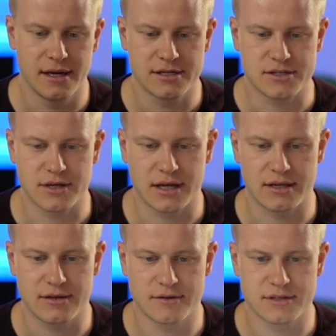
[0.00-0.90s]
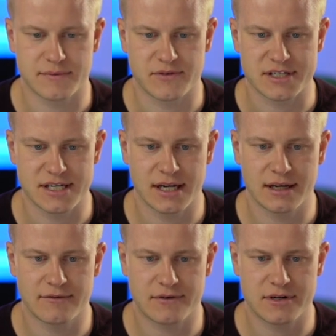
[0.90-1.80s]
So you can do some of the
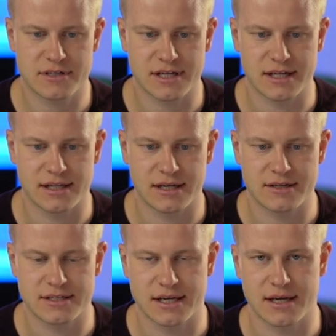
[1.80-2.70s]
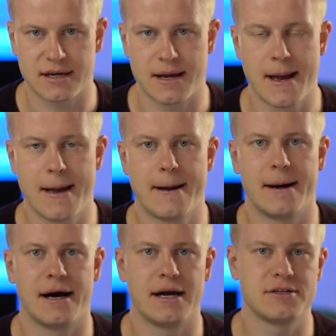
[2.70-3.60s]
selling first, and then you say
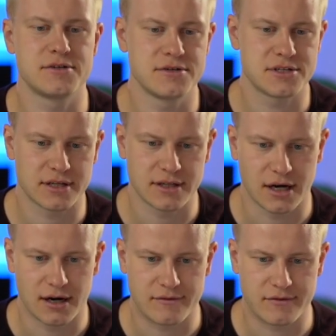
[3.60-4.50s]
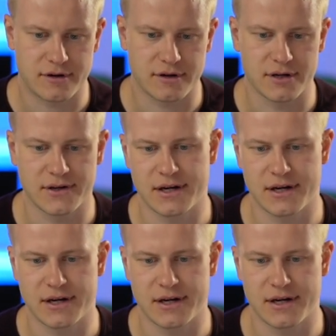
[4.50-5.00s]
uh, introducing the offer.